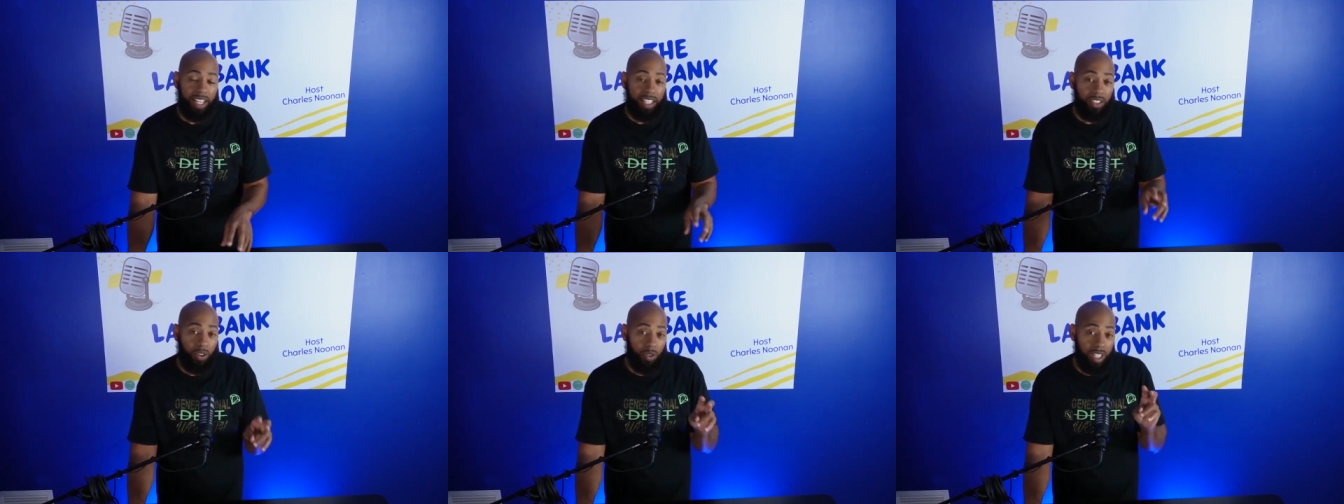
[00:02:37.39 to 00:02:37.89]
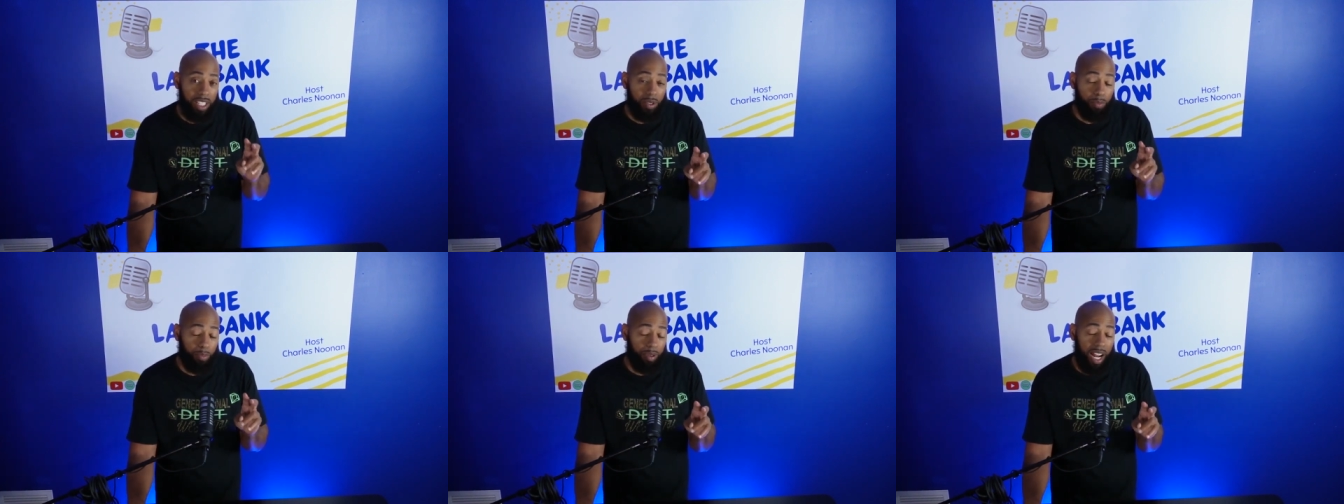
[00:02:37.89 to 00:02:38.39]
So this
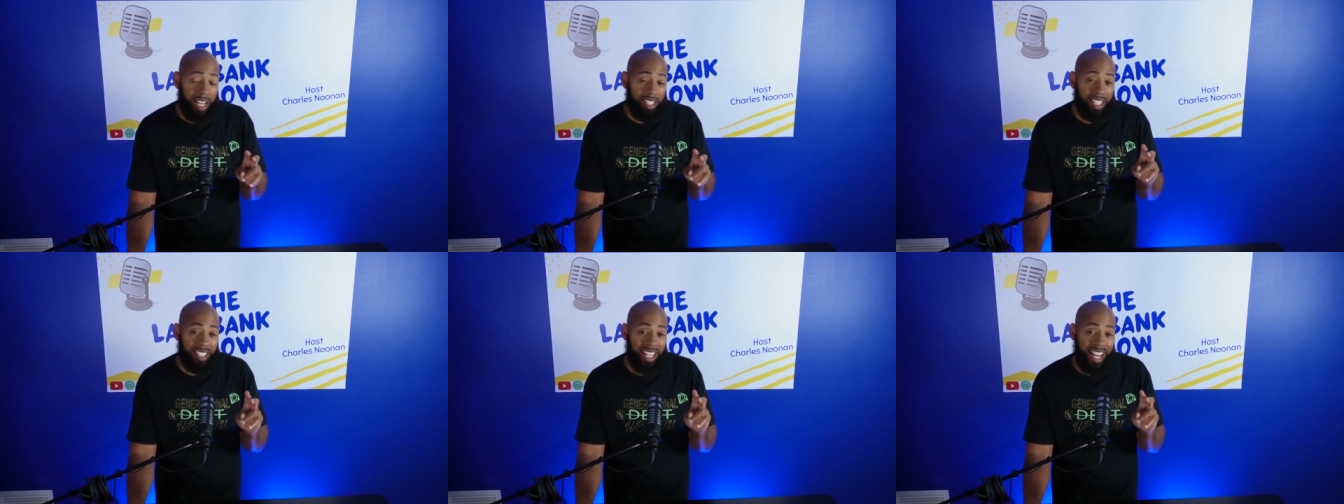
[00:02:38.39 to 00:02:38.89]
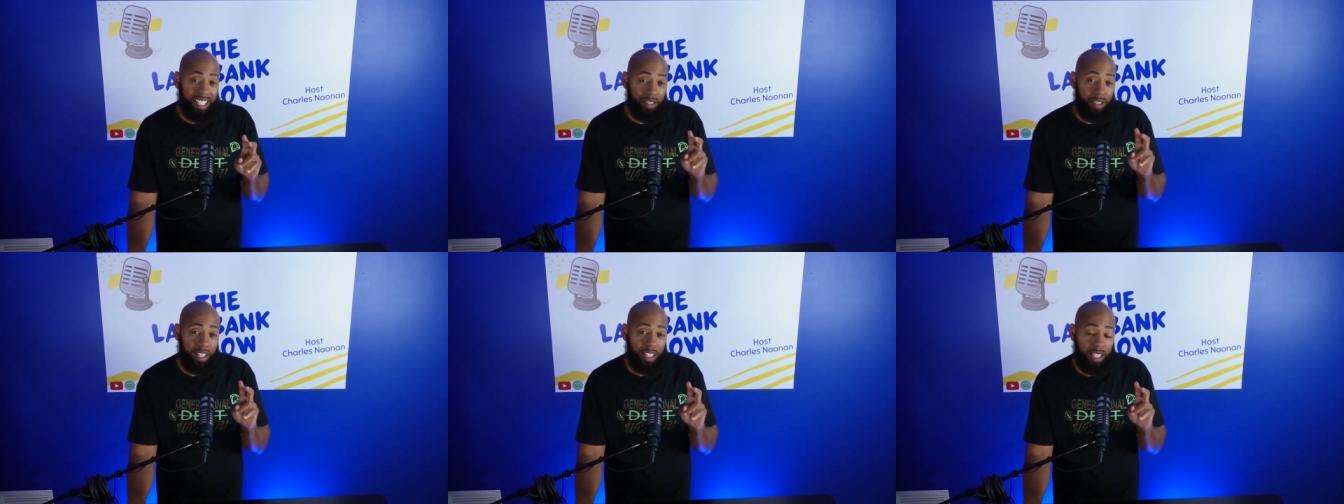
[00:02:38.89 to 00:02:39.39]
process
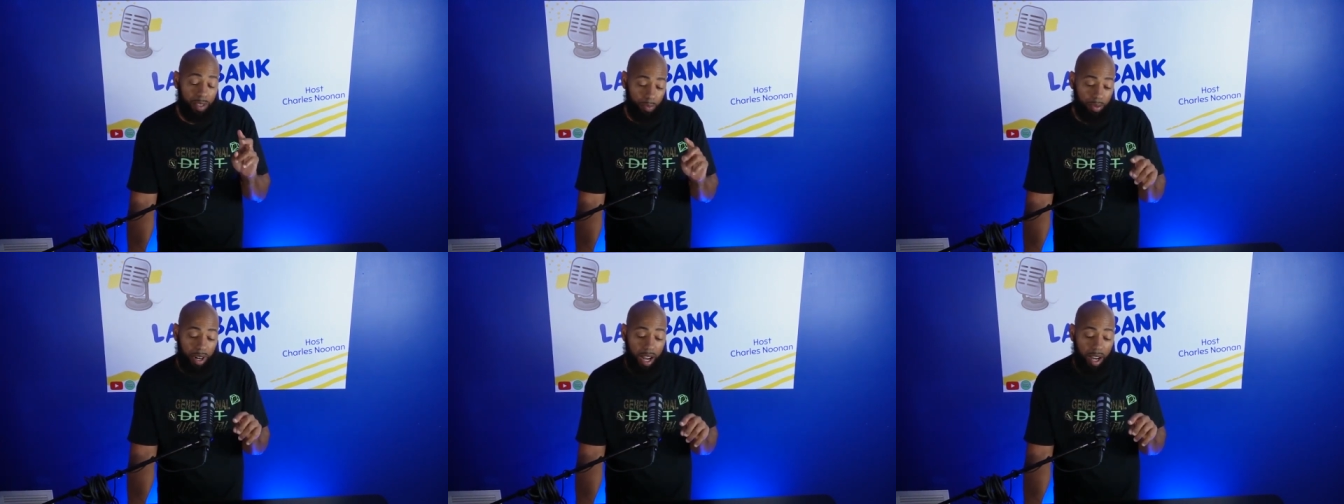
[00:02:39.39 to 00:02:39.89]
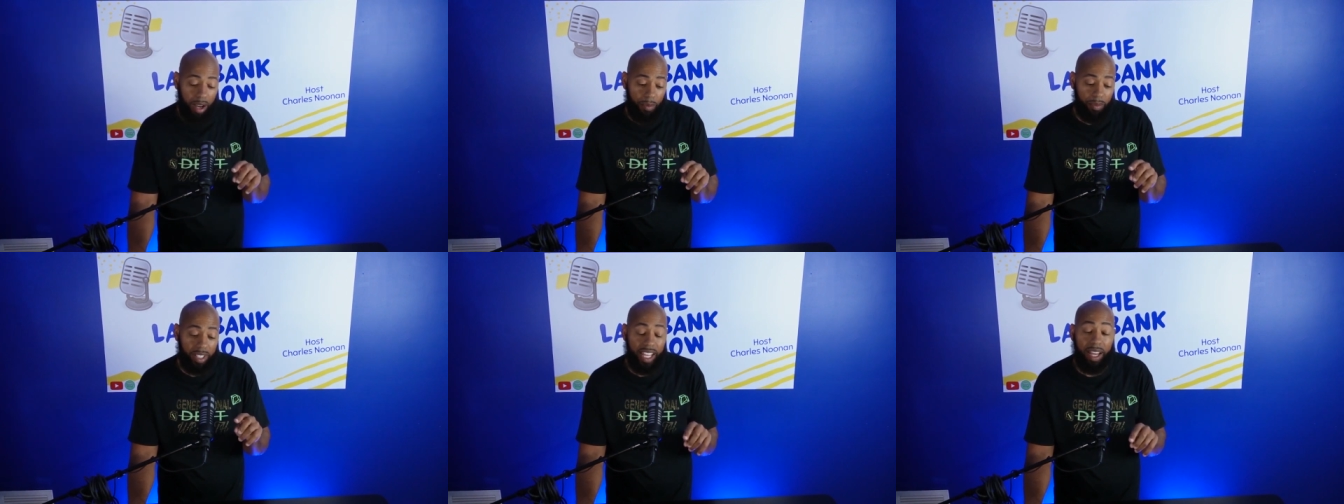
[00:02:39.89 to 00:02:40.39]
has this pro,
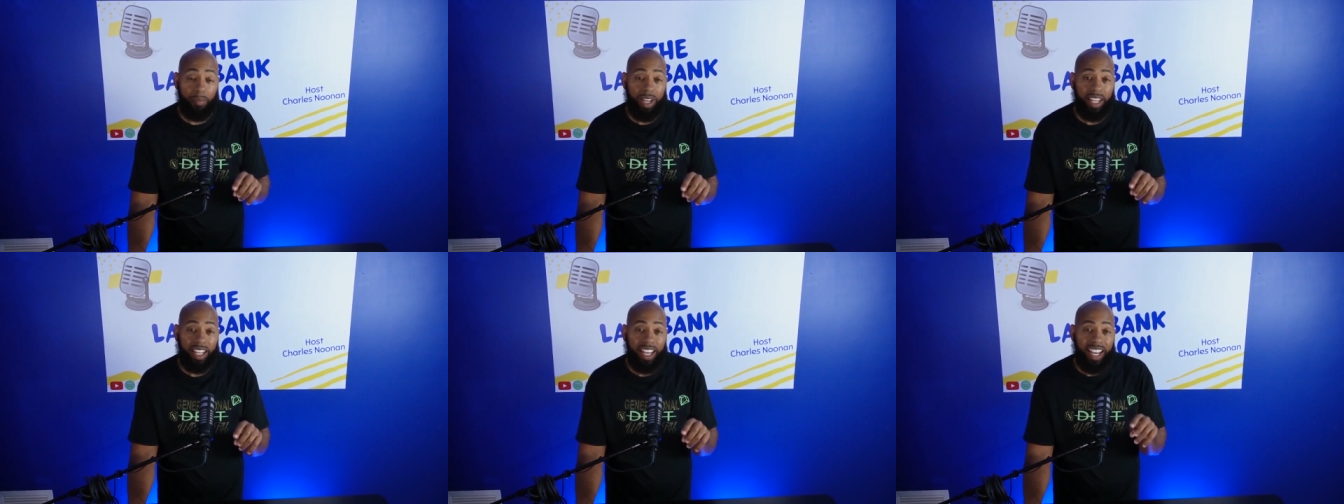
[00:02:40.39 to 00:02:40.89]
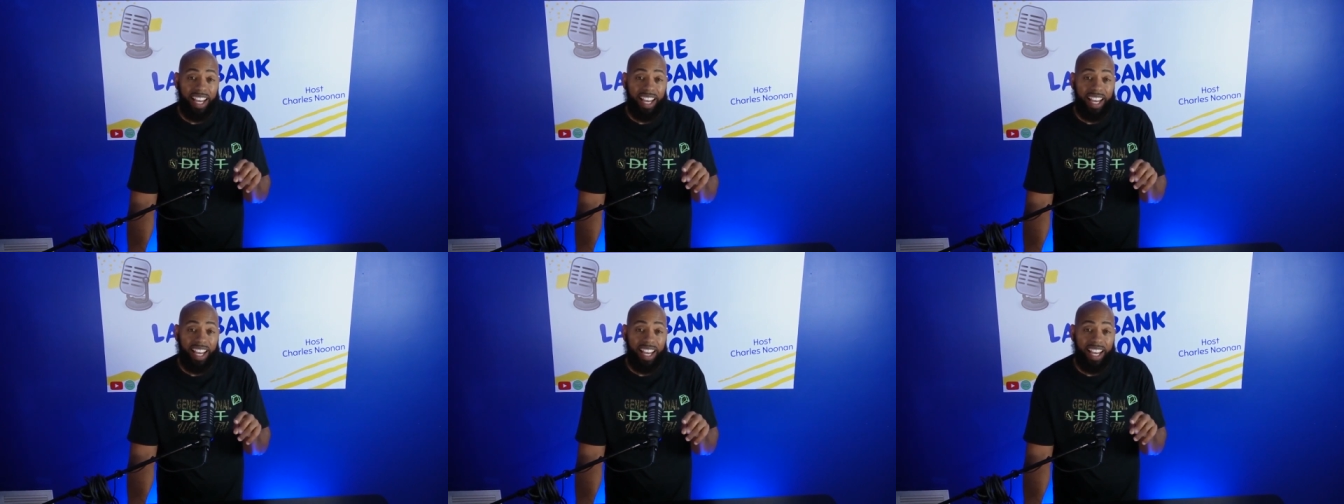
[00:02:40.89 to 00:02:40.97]
um, Land Bank